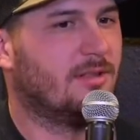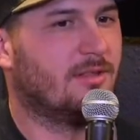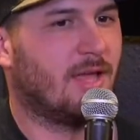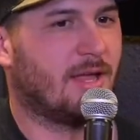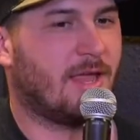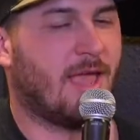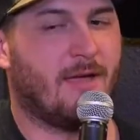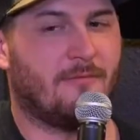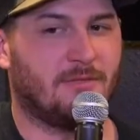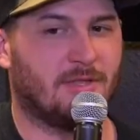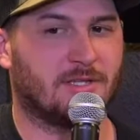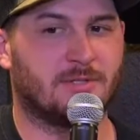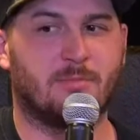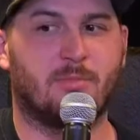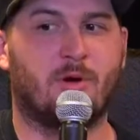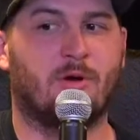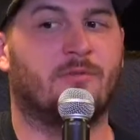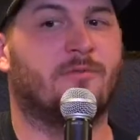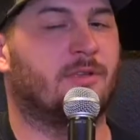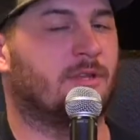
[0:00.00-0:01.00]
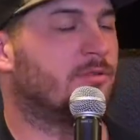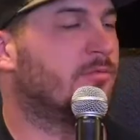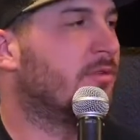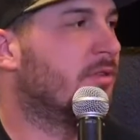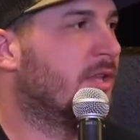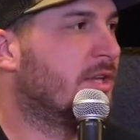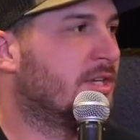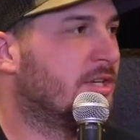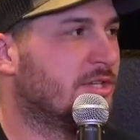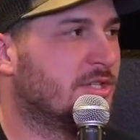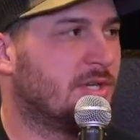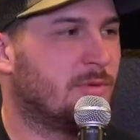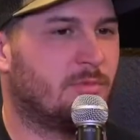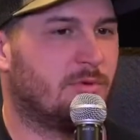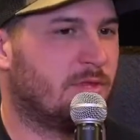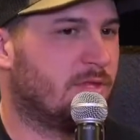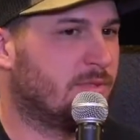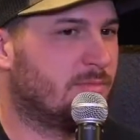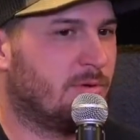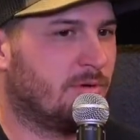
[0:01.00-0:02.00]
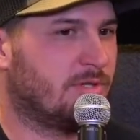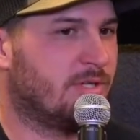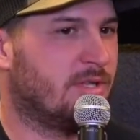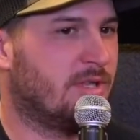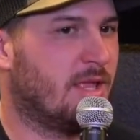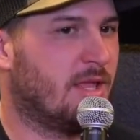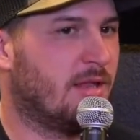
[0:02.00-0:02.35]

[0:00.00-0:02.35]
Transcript: like have this perfect relationship with this person